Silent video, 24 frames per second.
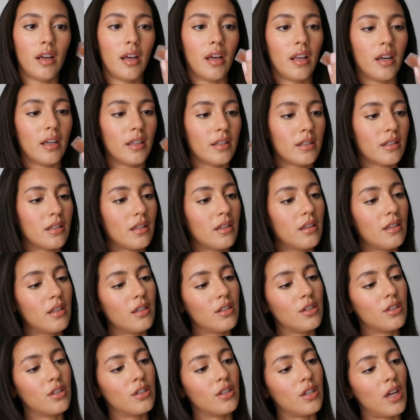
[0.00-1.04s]
and it's in the
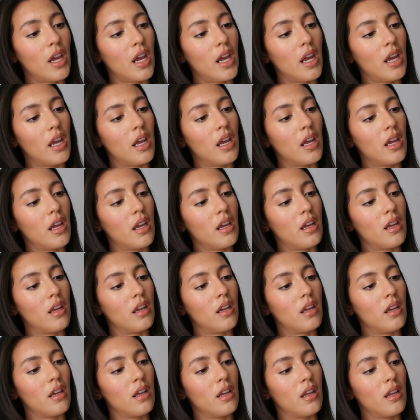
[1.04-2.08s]

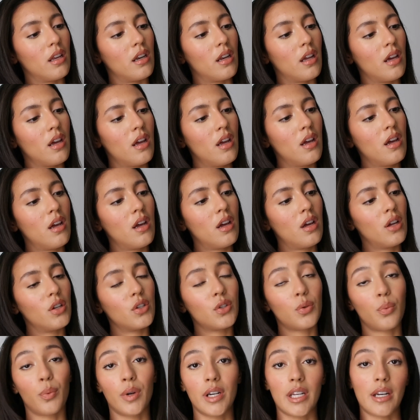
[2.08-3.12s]
shade
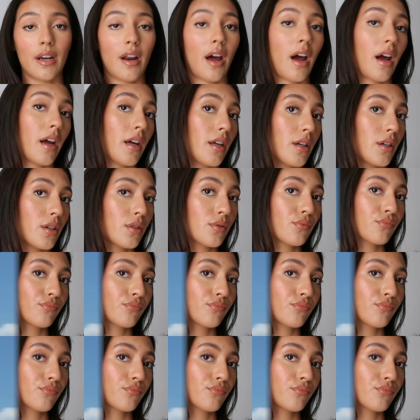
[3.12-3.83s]
29.